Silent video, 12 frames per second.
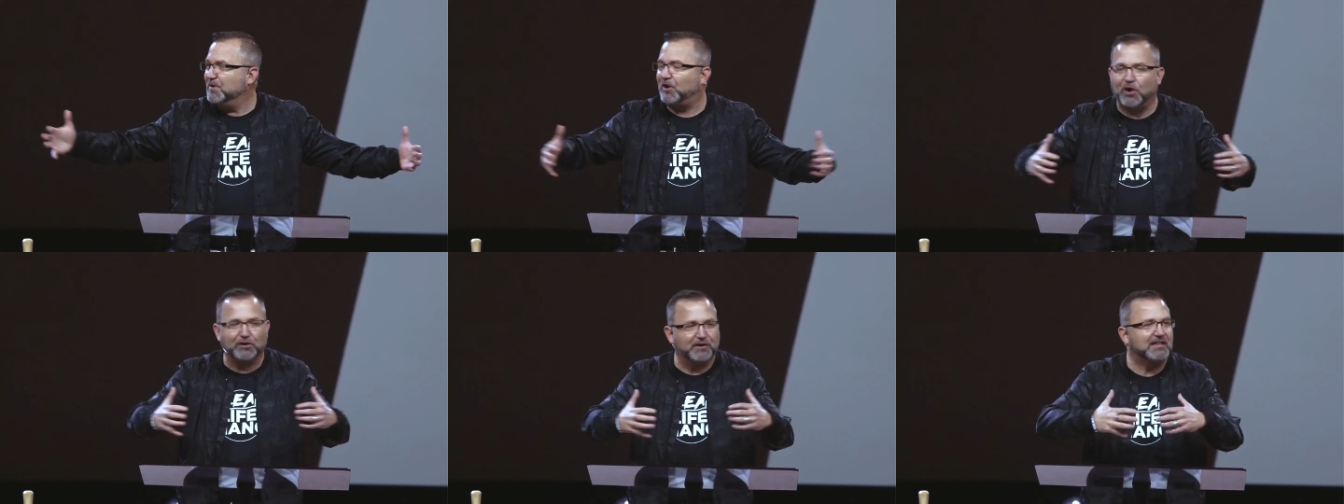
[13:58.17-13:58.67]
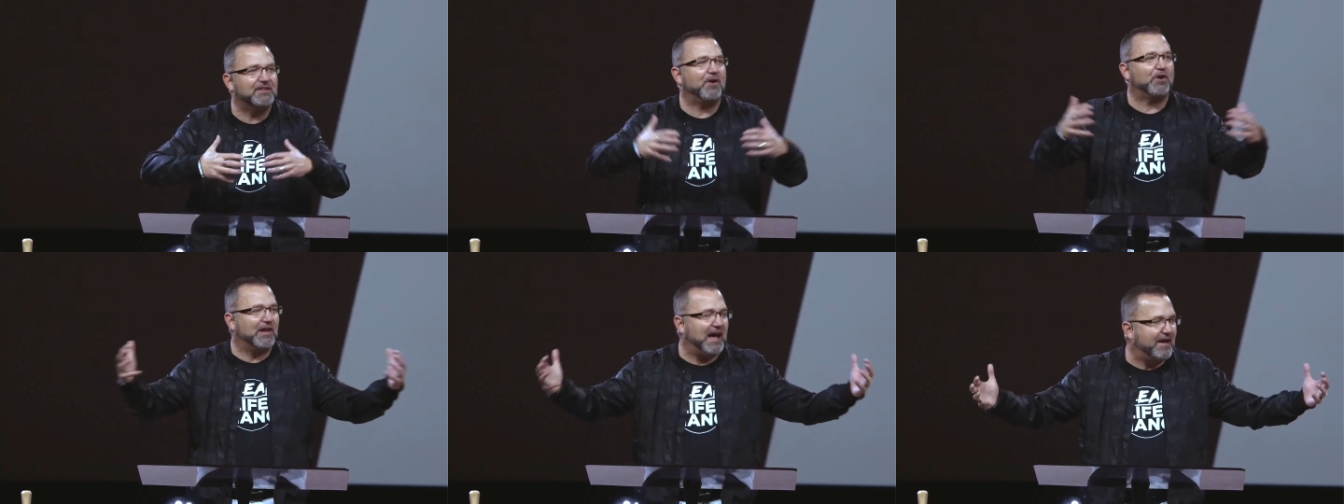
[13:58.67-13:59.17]
are called to live
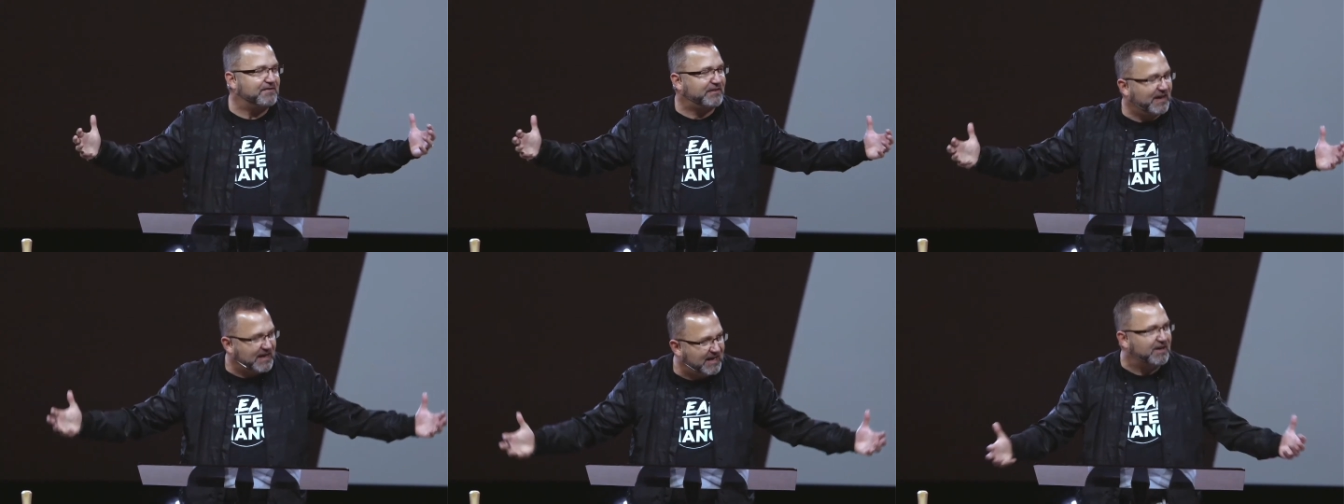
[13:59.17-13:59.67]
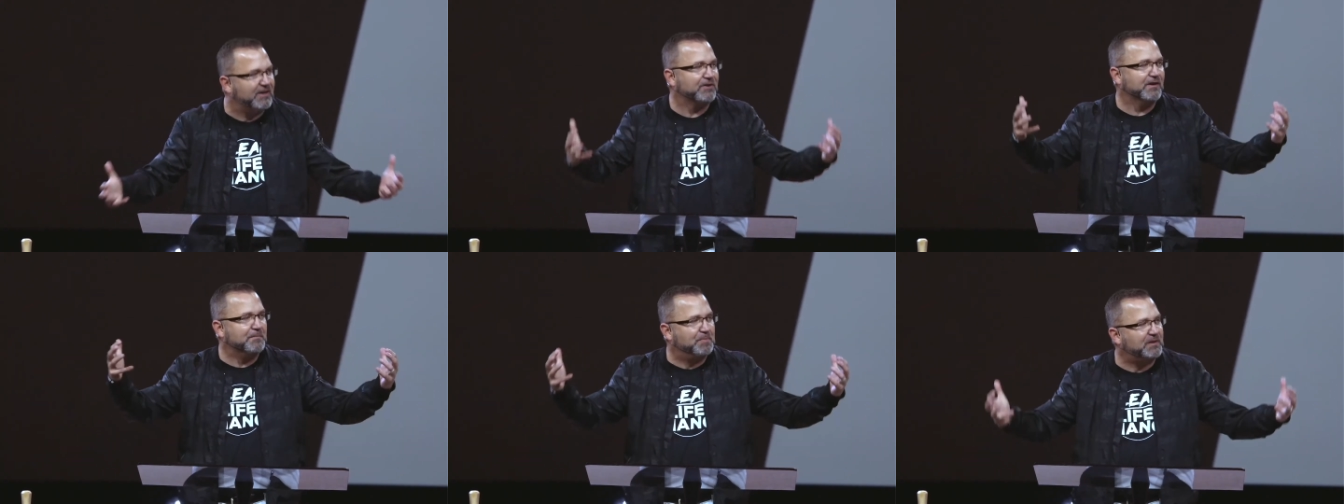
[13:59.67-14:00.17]
our lives to honor
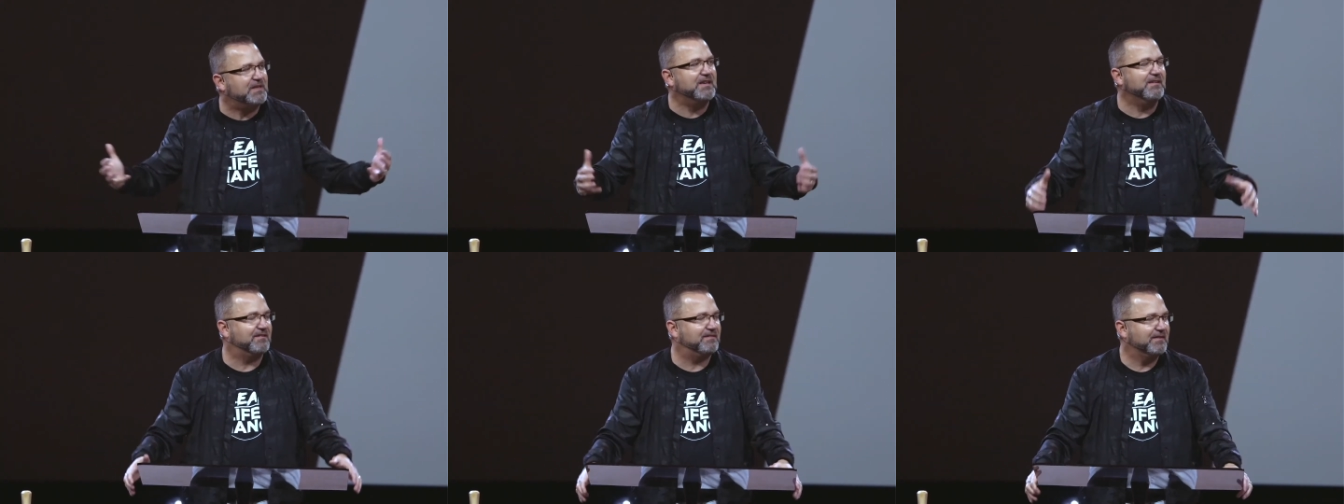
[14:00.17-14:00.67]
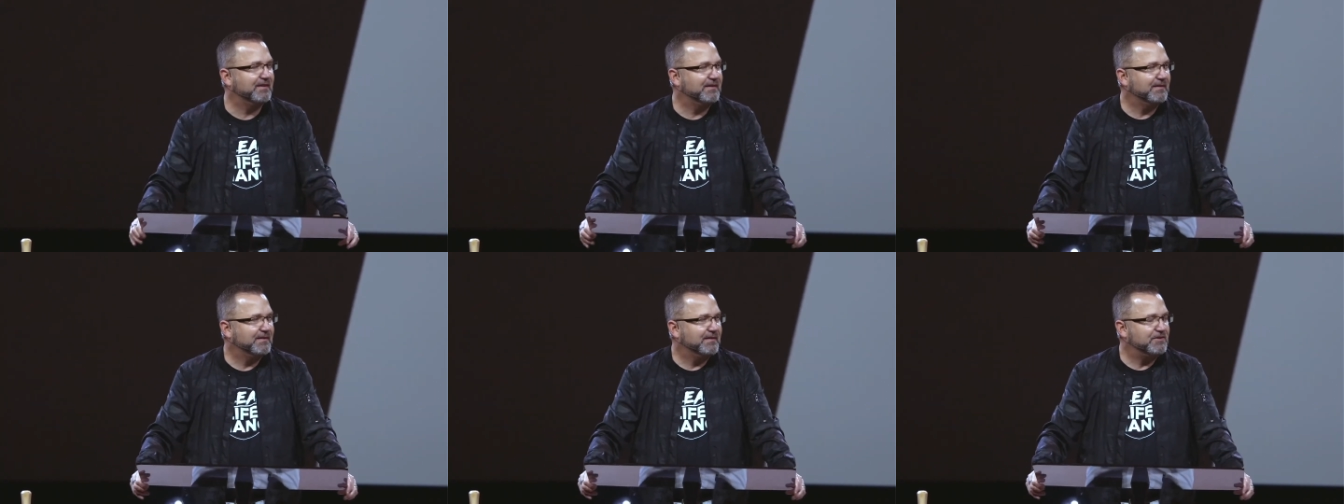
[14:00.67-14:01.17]
and please
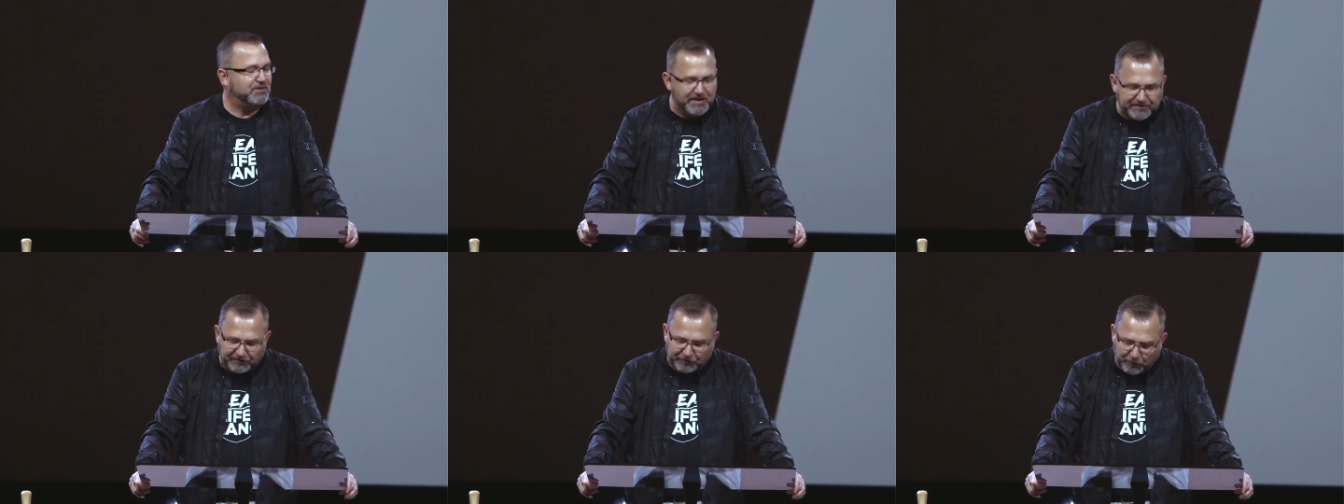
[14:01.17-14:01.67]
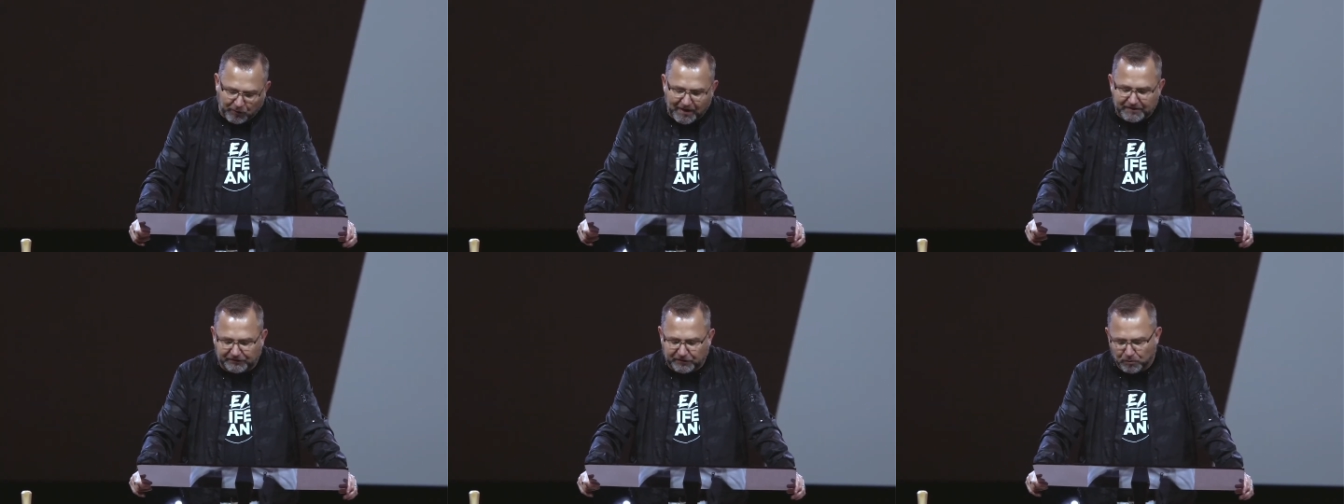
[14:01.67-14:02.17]
Jesus
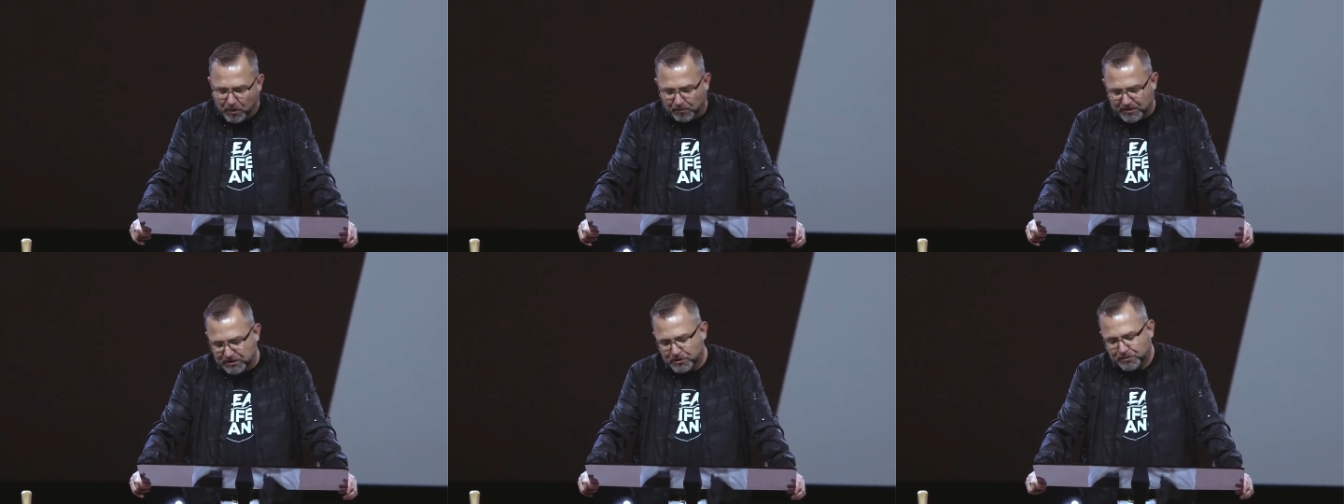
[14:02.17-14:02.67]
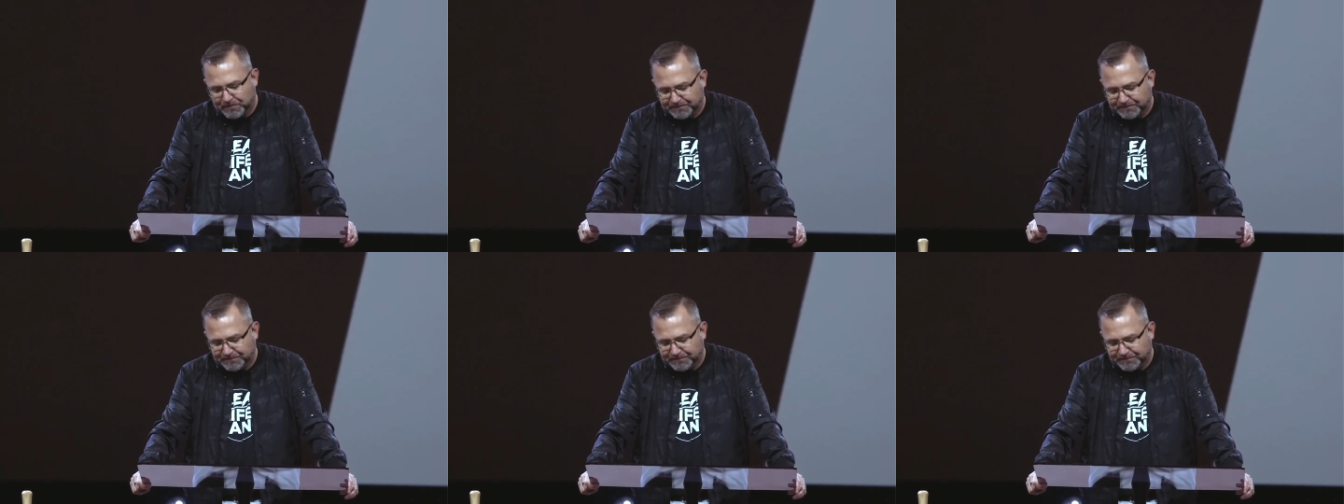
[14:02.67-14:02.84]
Christ in what we do.